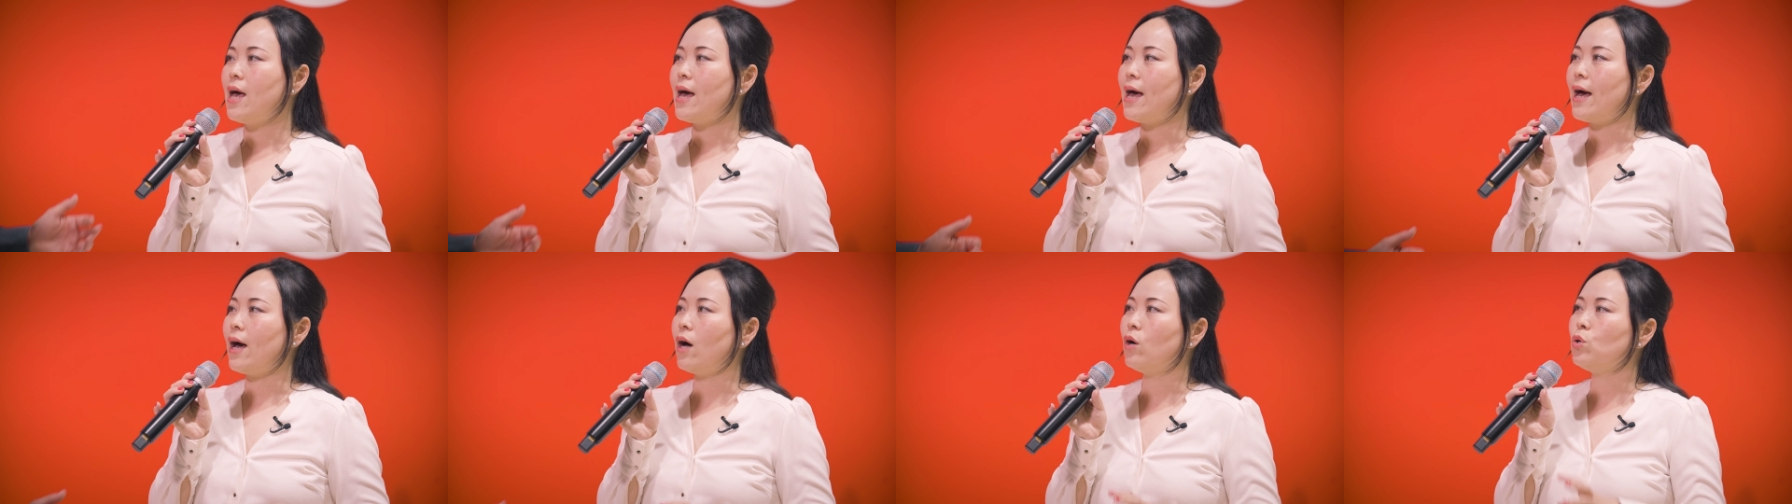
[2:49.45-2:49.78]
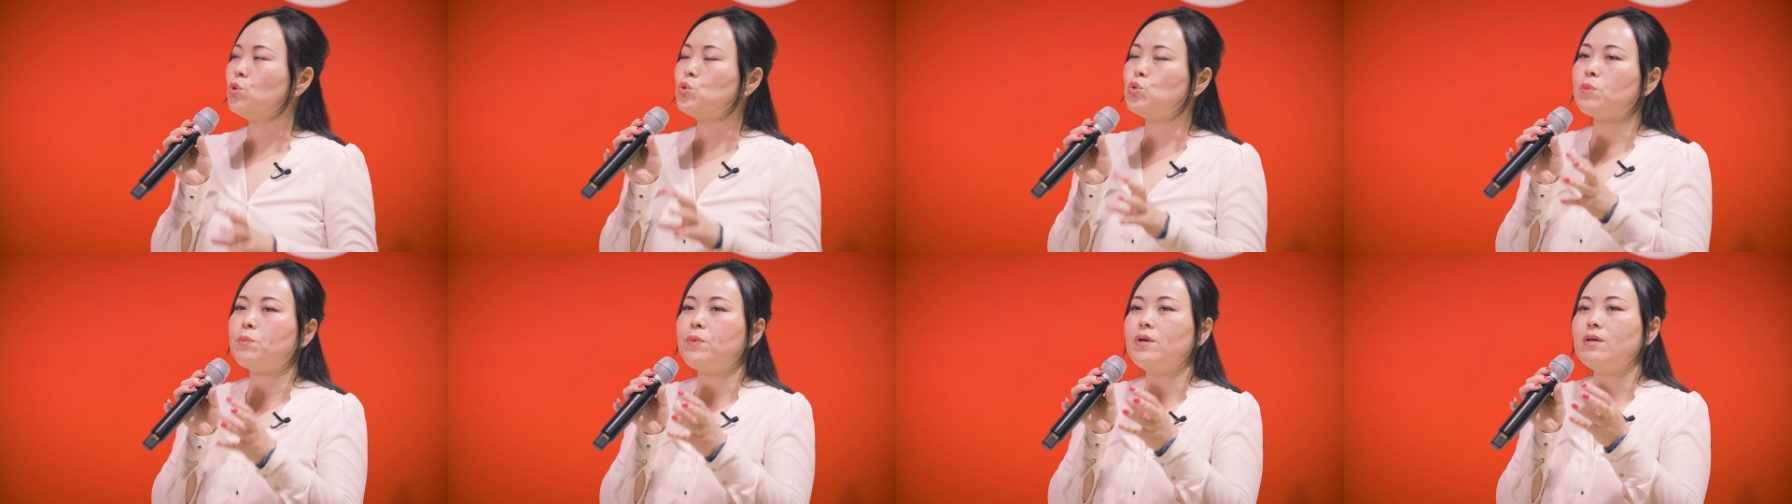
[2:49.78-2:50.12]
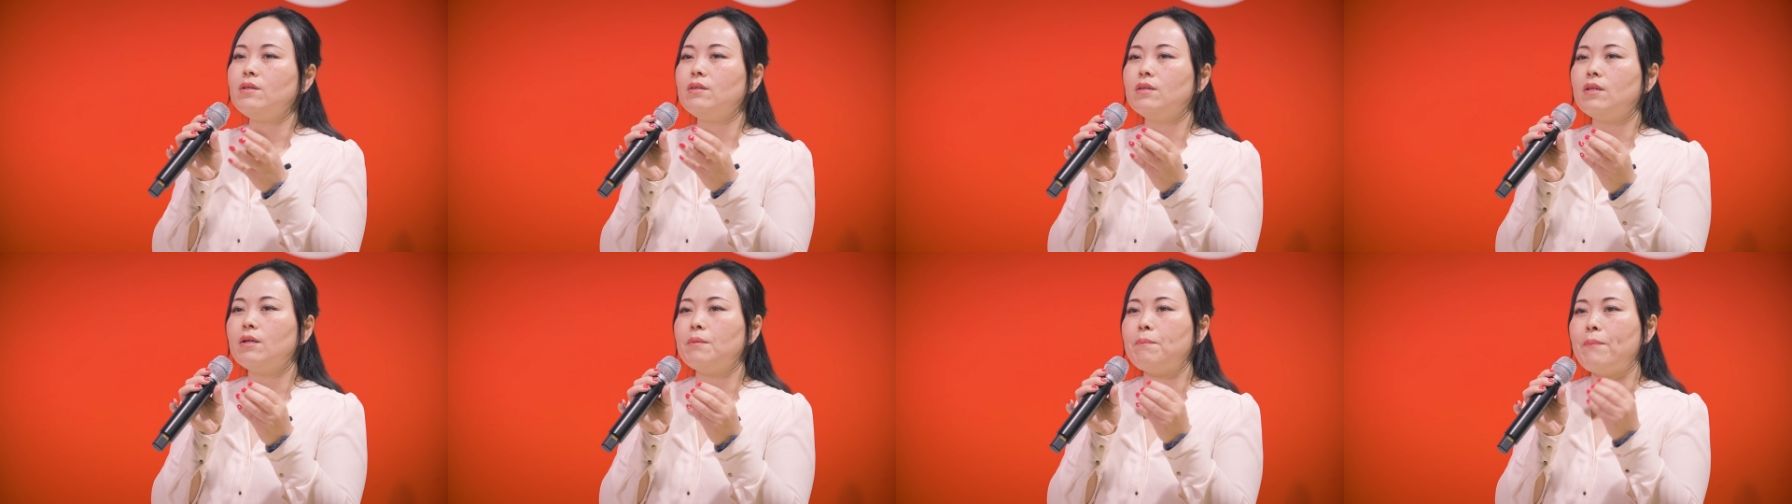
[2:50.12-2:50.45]
how to
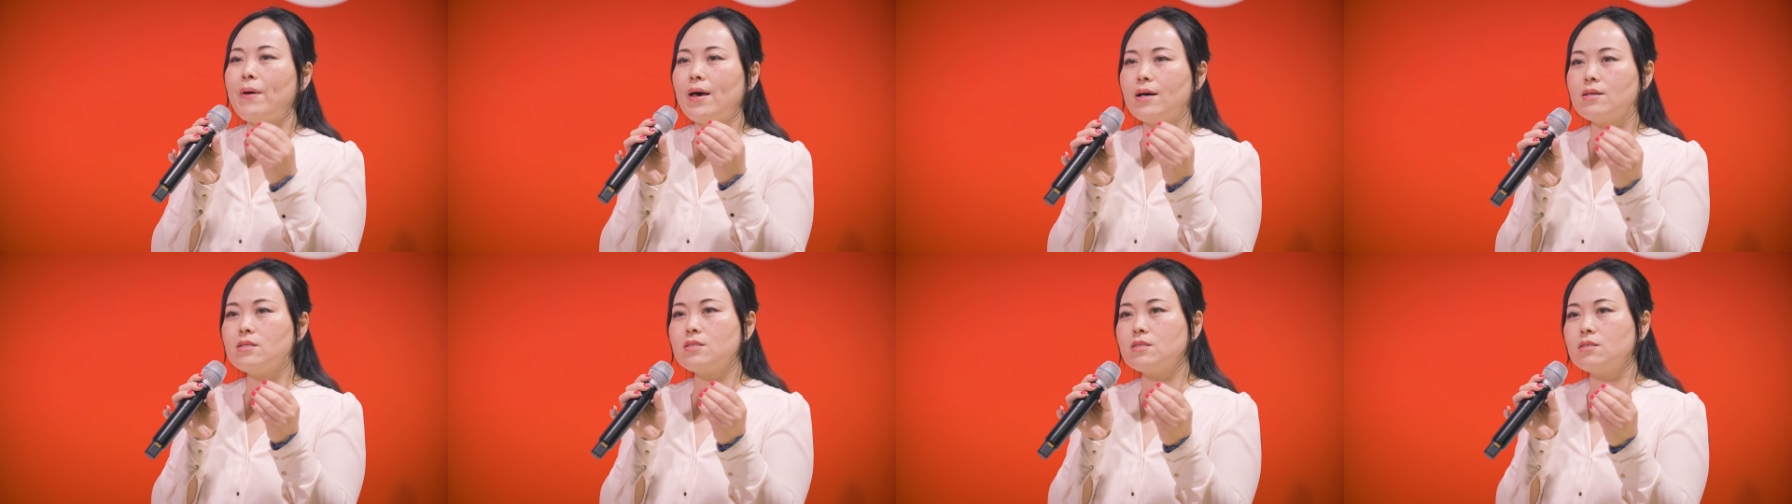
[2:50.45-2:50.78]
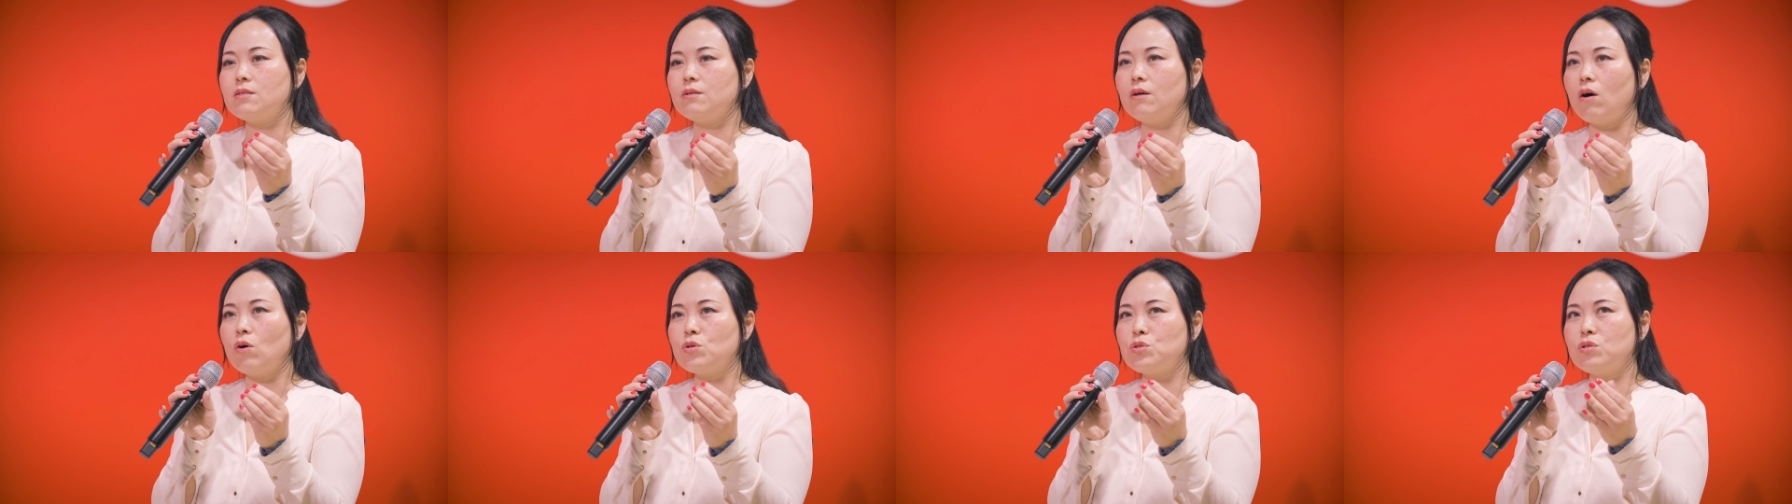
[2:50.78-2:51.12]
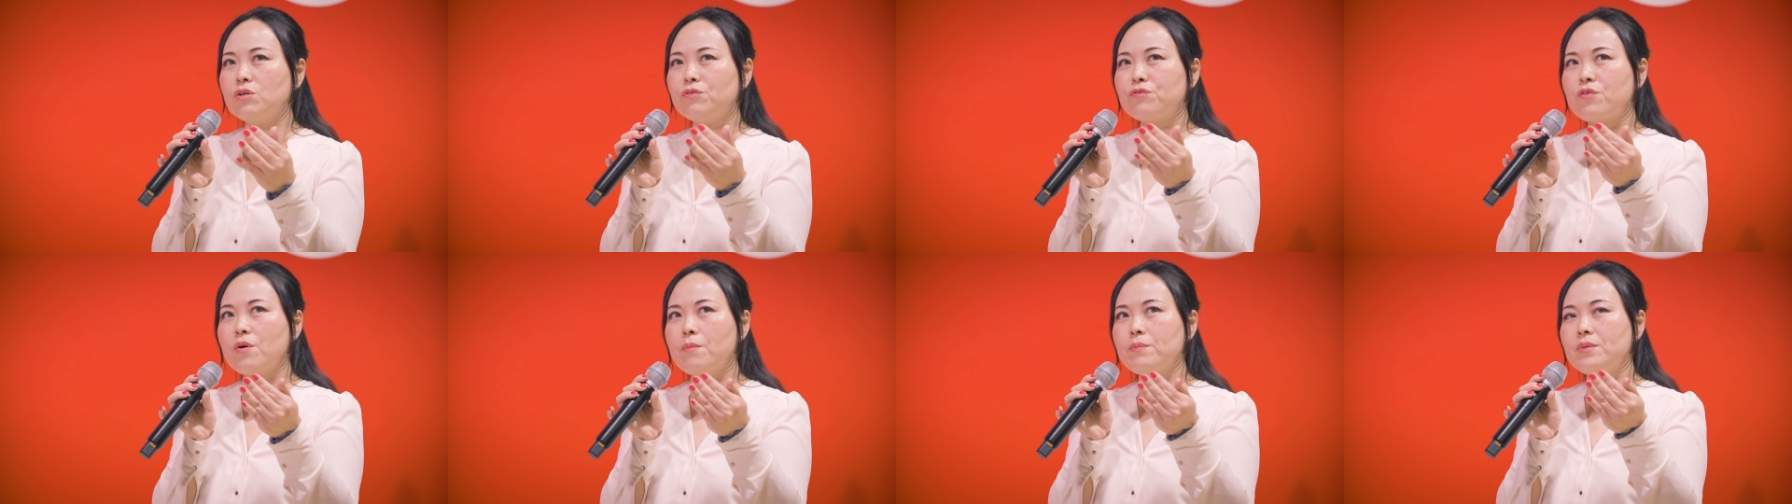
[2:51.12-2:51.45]
bring the best
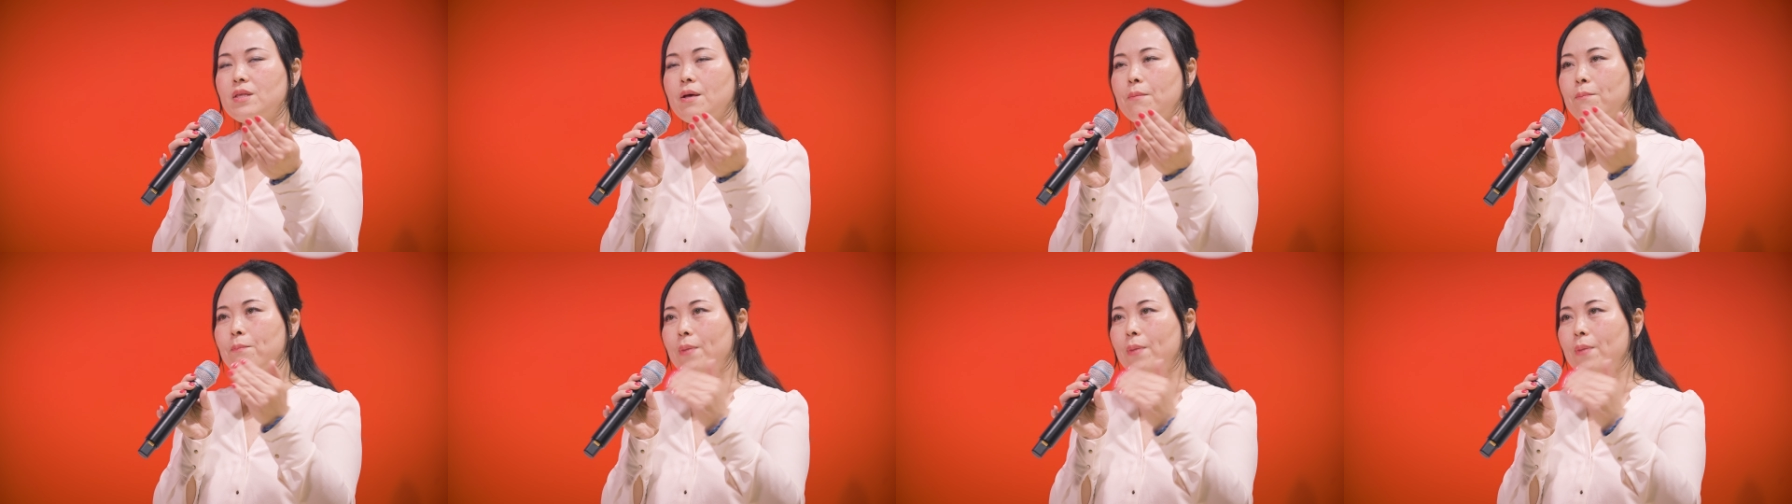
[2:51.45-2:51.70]
also from the